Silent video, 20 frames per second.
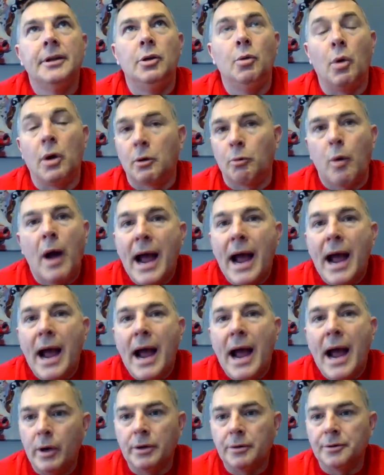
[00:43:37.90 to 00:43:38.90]
you want to
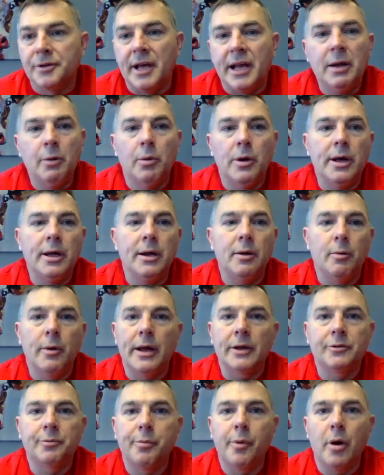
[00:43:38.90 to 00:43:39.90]
ride your winners
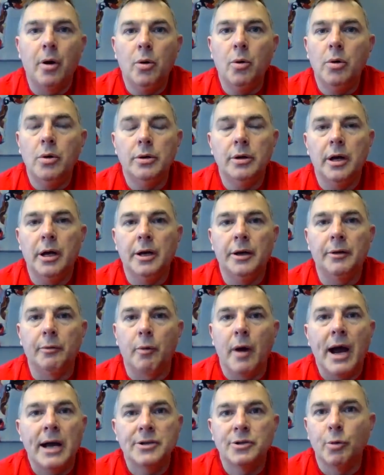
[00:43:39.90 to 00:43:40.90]
anyway, Rex, bro.
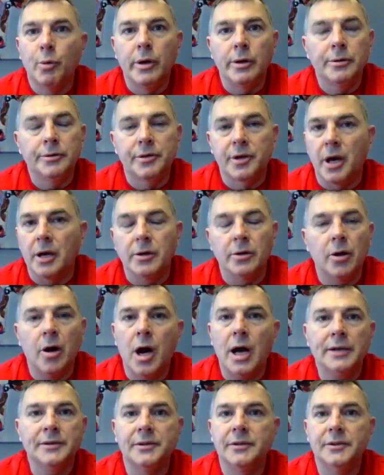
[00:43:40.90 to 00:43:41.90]
Uh, ride your winners,
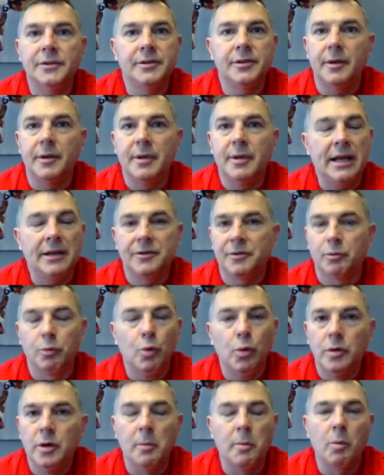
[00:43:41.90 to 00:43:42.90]
cut your losses. I mean,
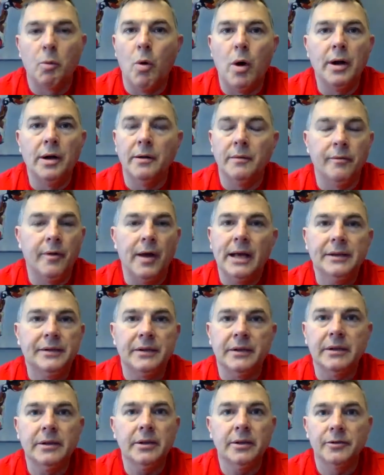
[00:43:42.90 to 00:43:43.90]
that's rule number one in
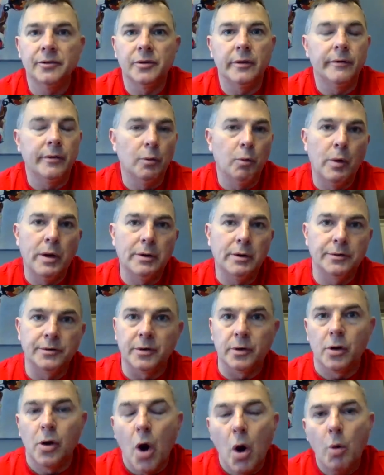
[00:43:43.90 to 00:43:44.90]
investing. So if your
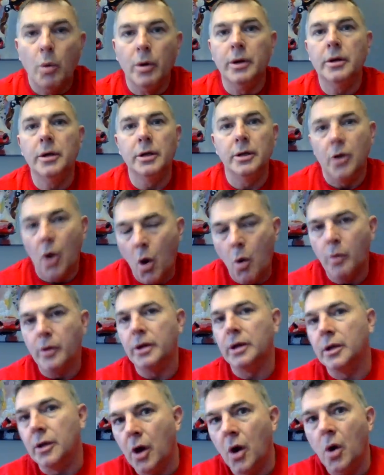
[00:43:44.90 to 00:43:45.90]
winners are going and
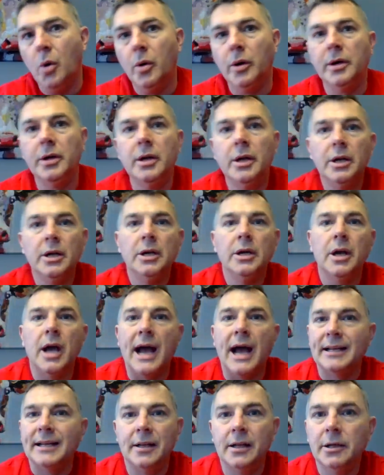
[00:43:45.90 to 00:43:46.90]
going and going,
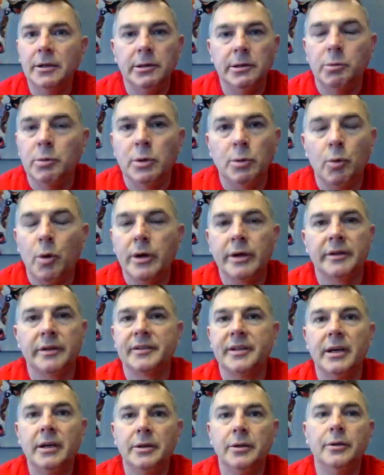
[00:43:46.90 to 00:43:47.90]
ideally we wouldn't
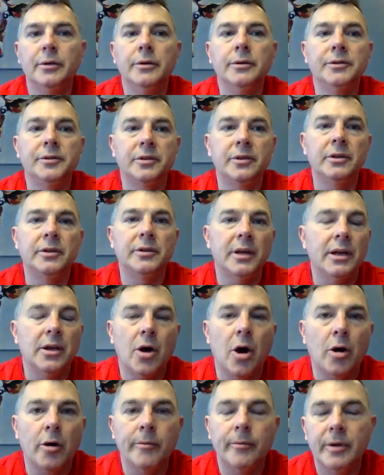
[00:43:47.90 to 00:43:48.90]
want to sell those to
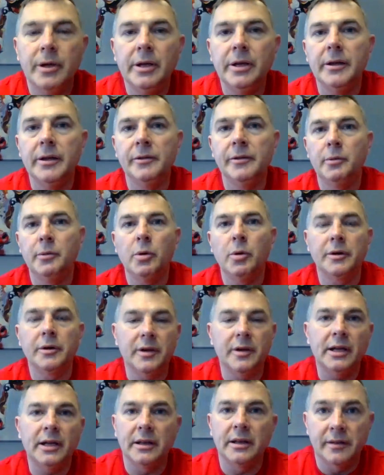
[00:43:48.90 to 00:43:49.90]
take RMDs. We
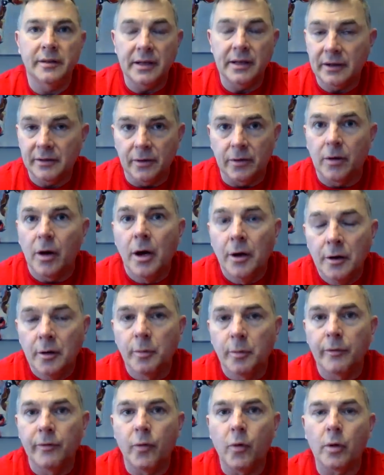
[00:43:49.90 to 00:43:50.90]
want to take the things that are
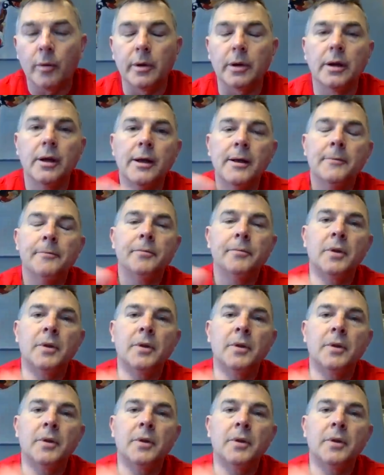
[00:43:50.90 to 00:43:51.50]
underperforming,